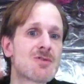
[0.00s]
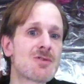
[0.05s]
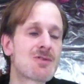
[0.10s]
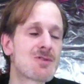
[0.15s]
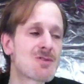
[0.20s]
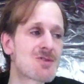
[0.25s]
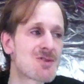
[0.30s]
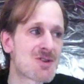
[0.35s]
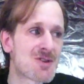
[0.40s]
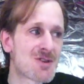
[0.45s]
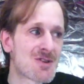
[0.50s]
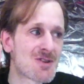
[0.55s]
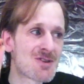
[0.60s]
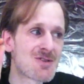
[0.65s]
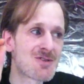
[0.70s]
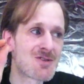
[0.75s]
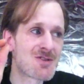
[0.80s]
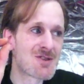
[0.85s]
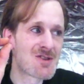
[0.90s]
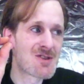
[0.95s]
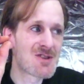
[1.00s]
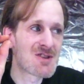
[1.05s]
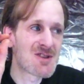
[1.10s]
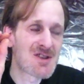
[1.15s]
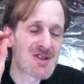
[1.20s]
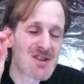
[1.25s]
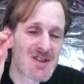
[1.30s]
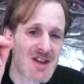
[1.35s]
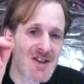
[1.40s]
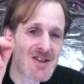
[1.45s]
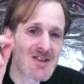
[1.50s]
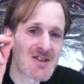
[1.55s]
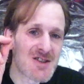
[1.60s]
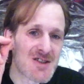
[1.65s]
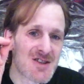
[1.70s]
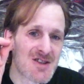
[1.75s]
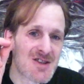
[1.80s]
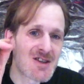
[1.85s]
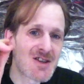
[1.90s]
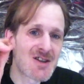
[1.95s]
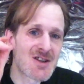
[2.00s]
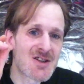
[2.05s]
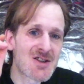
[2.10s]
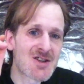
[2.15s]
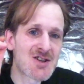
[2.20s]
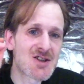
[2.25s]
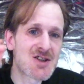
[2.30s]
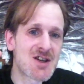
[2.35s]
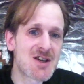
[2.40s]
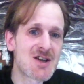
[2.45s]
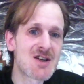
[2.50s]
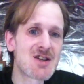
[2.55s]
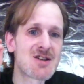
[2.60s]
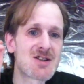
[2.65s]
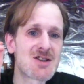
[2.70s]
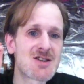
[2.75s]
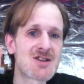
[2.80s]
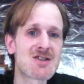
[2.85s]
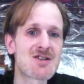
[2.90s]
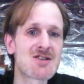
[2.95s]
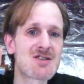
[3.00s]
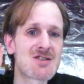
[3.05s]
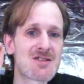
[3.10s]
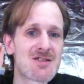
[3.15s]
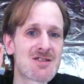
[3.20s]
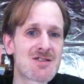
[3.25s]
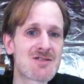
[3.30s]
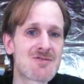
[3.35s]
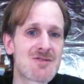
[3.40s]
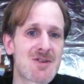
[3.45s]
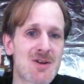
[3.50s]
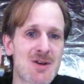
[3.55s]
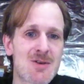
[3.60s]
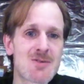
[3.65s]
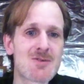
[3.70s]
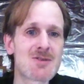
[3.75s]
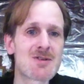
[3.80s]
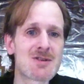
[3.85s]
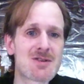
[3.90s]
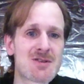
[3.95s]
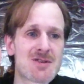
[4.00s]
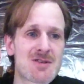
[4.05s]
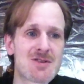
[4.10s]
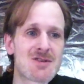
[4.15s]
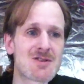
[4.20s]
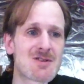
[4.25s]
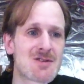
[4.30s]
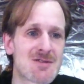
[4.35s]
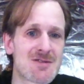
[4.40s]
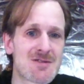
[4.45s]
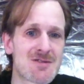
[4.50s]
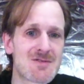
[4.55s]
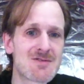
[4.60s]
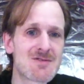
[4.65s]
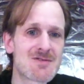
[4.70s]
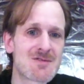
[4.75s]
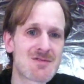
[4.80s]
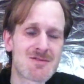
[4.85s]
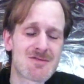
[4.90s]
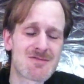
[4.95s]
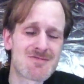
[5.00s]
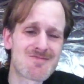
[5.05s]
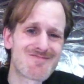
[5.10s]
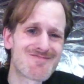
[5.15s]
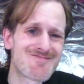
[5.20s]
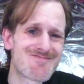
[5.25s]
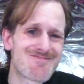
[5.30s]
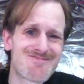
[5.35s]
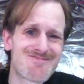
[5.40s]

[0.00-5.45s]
you know, so you detect these slight changes in, in variance in, in